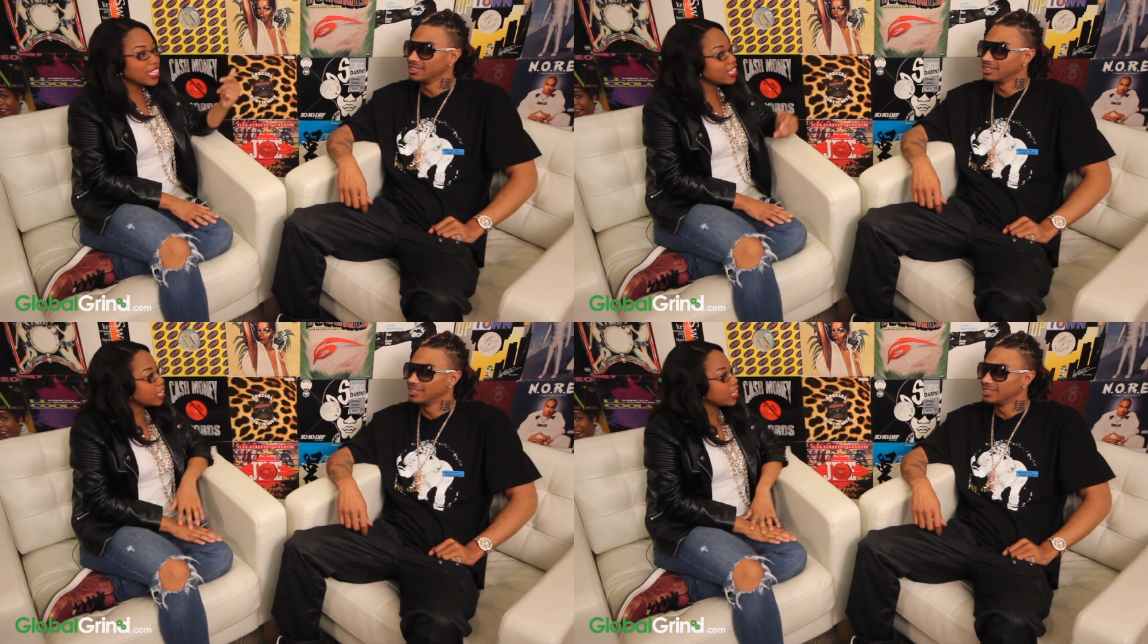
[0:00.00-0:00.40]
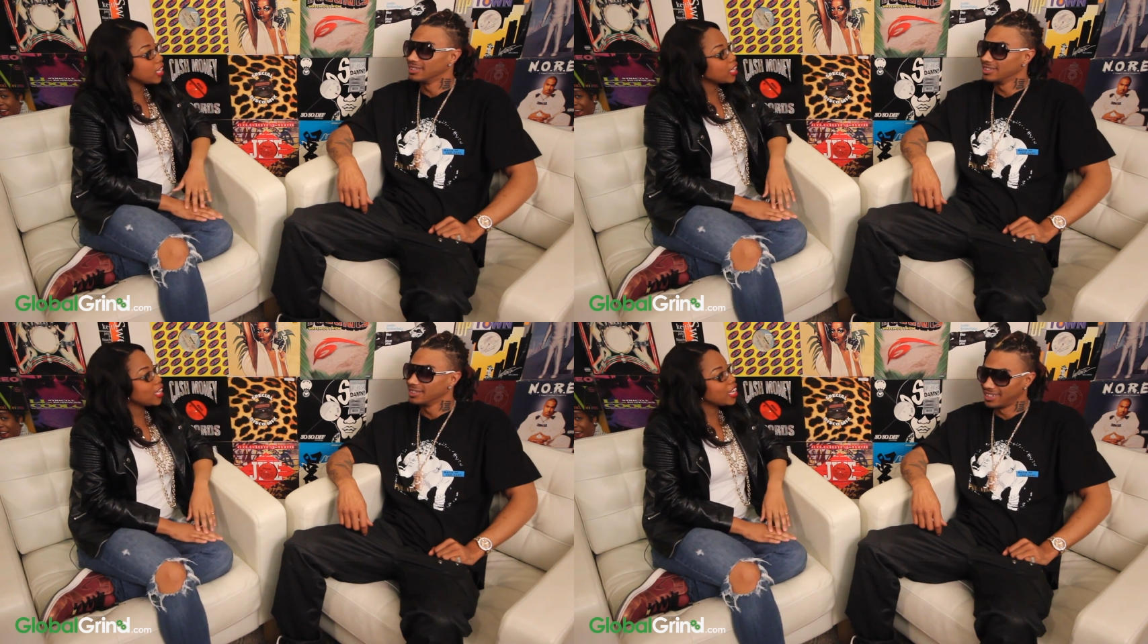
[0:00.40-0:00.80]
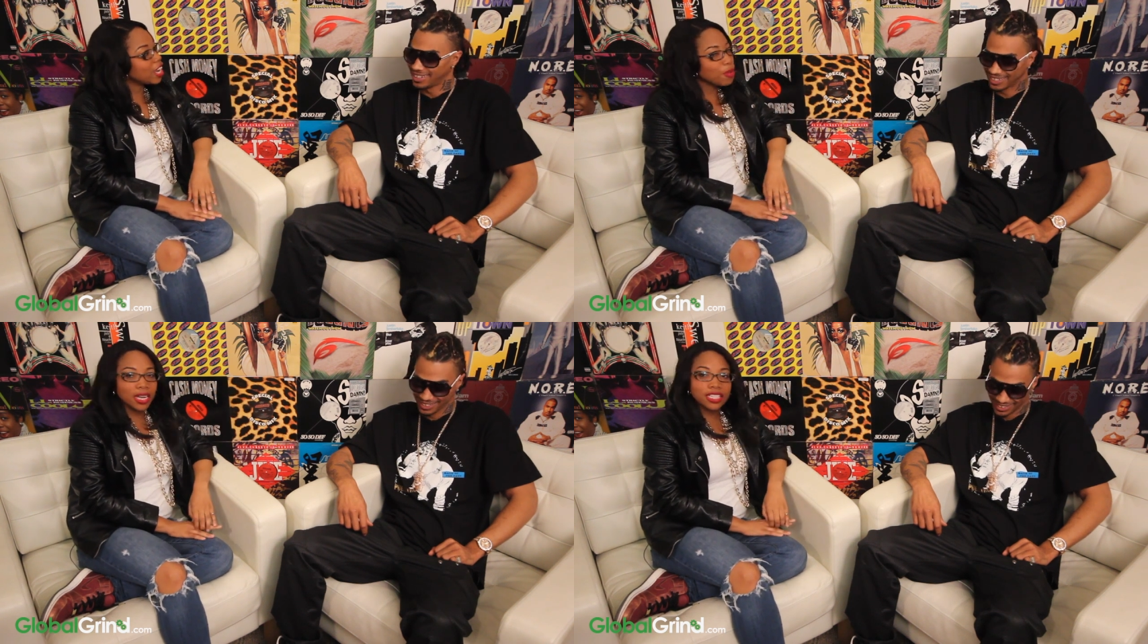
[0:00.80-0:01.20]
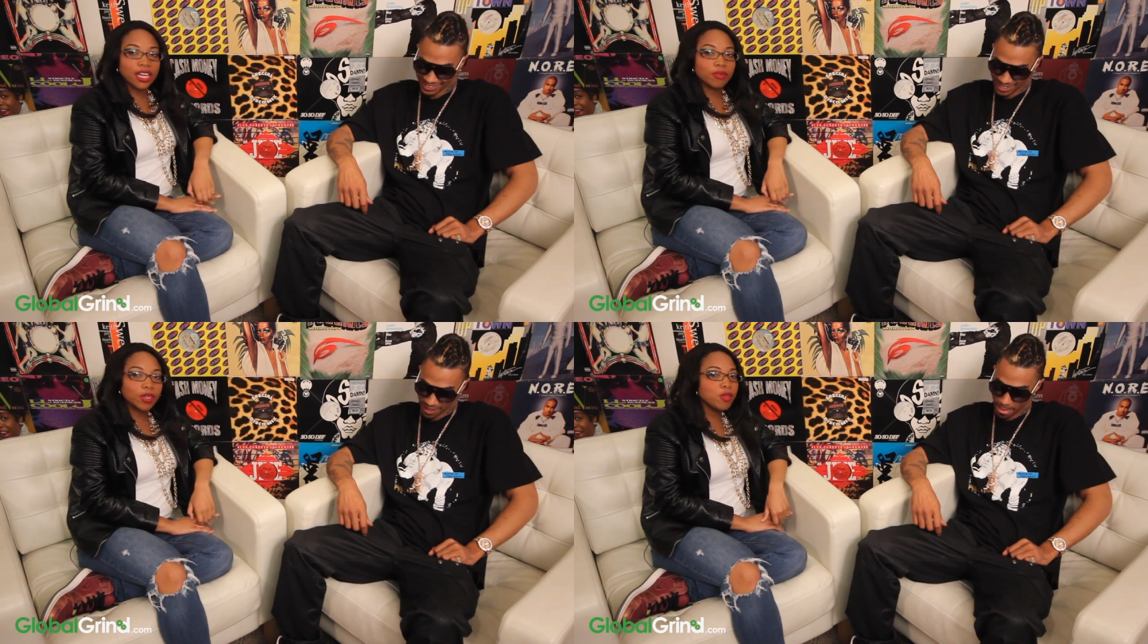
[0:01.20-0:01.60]
Speaker 1: that's it. And everybody's
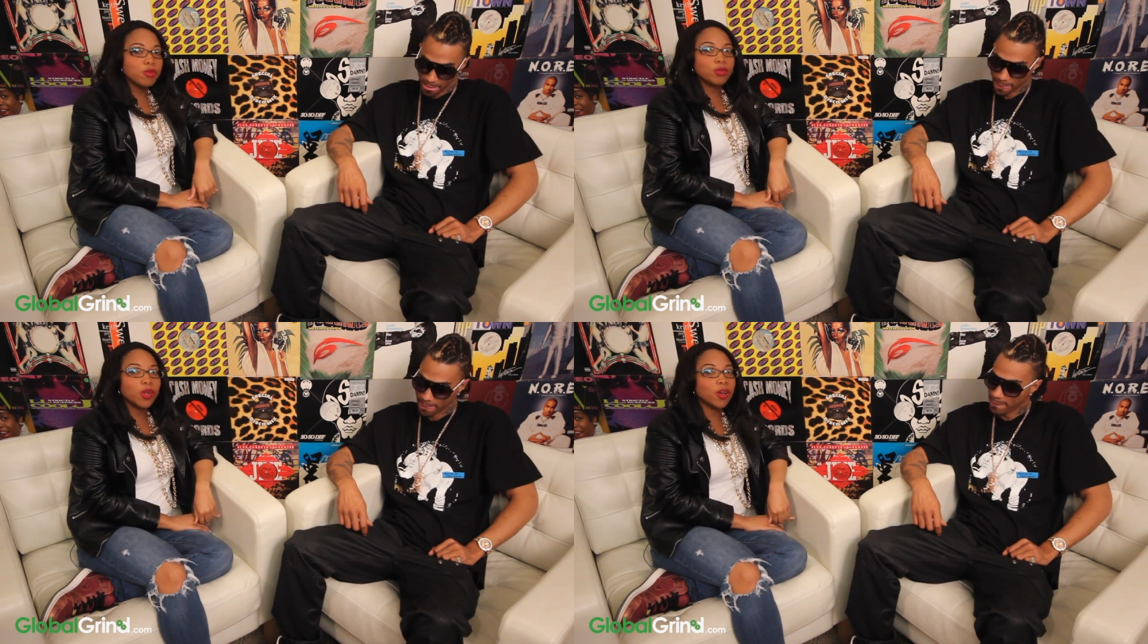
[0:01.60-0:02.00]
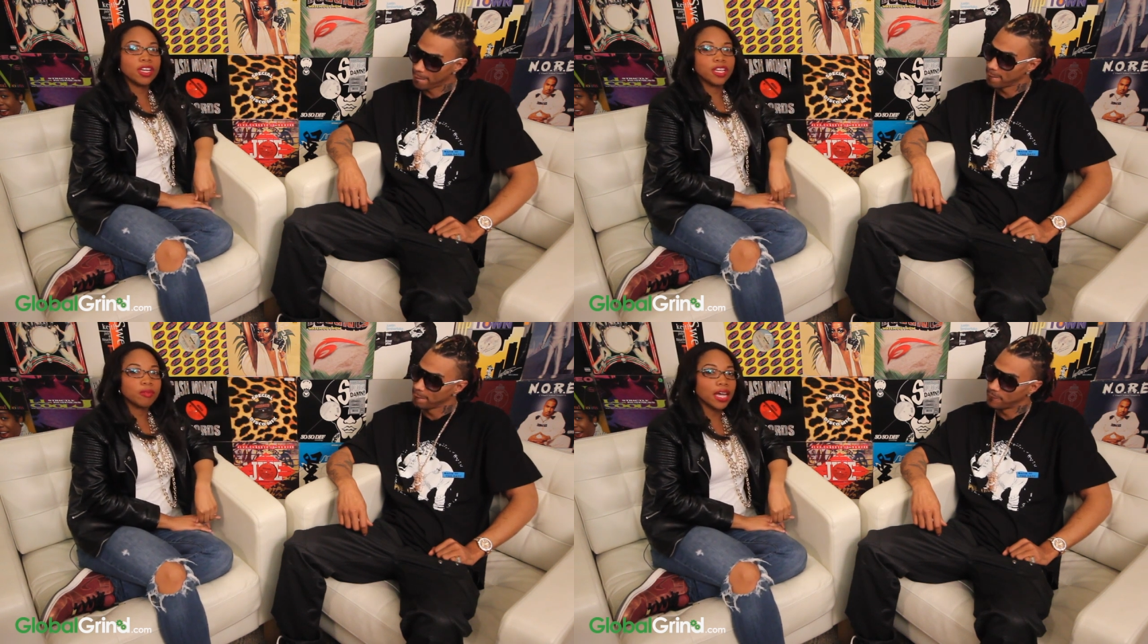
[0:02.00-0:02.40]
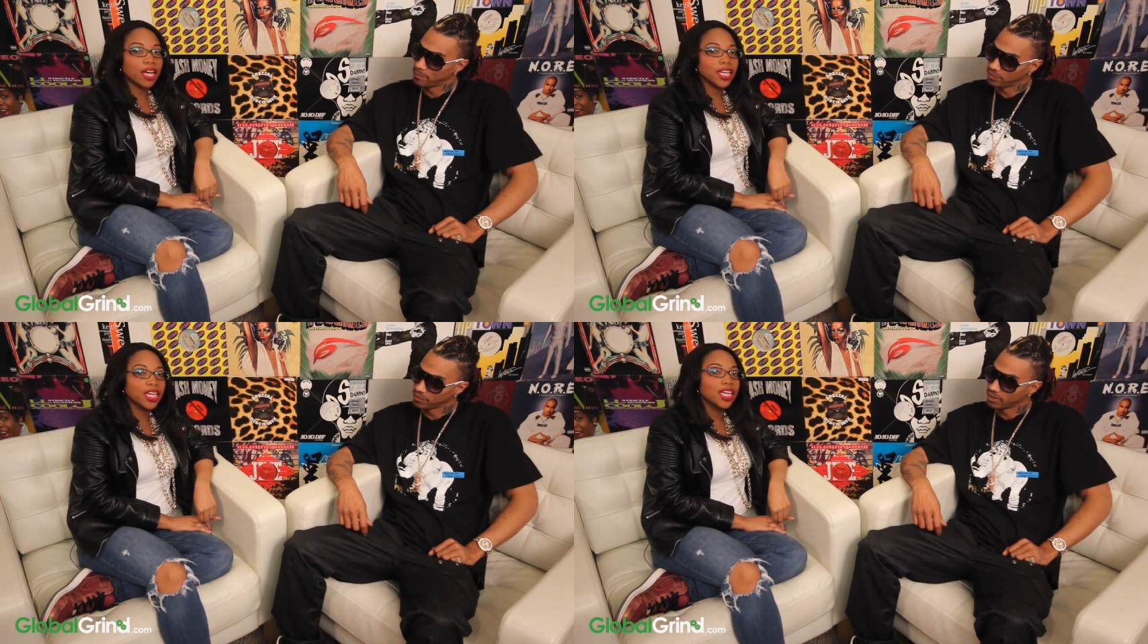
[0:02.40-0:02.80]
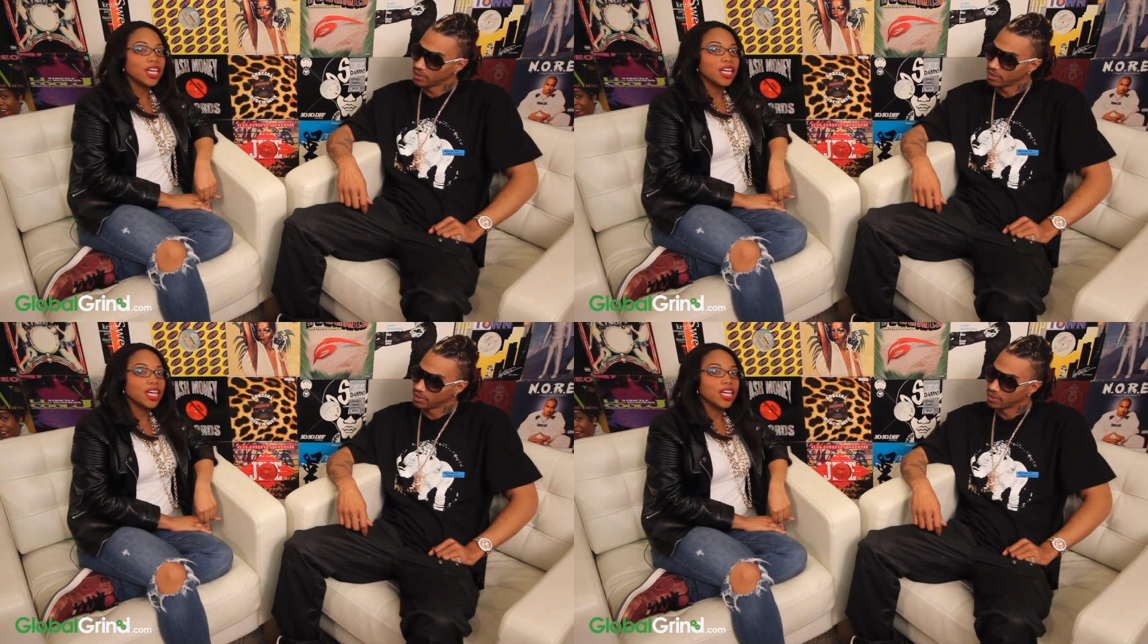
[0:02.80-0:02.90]
like, what are you talking about?